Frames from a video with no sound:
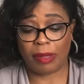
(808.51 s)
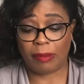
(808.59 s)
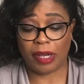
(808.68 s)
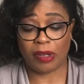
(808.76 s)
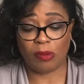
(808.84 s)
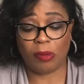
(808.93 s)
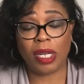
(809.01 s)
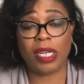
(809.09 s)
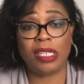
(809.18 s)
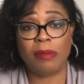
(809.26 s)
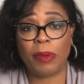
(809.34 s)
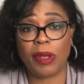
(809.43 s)
They might do
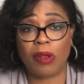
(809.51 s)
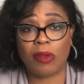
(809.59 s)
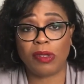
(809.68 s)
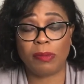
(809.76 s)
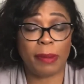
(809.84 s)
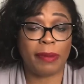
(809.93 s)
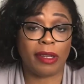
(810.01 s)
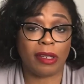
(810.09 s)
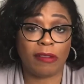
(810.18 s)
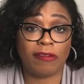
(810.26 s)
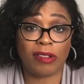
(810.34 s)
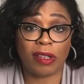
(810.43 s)
money spells, maybe a
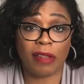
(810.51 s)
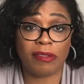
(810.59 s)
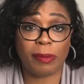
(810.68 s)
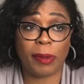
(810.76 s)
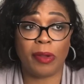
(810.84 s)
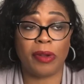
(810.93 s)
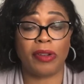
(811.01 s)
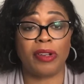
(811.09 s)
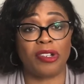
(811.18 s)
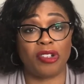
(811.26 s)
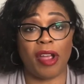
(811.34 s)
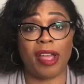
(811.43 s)
love, love spell here and
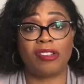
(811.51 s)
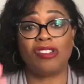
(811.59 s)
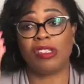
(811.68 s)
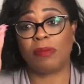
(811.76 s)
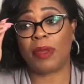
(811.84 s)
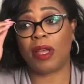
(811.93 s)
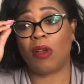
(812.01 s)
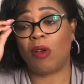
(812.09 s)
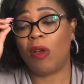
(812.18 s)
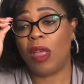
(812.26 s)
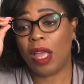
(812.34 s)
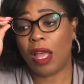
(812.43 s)
there, attraction
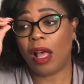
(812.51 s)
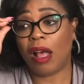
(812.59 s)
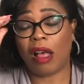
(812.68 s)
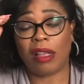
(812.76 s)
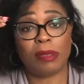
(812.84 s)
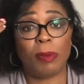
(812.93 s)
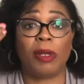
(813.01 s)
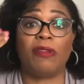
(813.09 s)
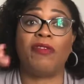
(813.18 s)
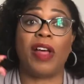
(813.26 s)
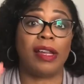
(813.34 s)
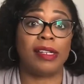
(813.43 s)
spell, uh, spell
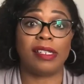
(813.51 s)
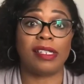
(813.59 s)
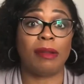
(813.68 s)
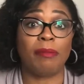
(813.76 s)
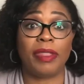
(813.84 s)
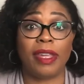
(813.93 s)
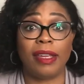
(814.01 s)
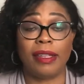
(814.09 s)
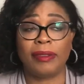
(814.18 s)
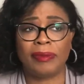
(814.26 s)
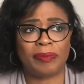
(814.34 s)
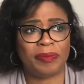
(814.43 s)
to find something,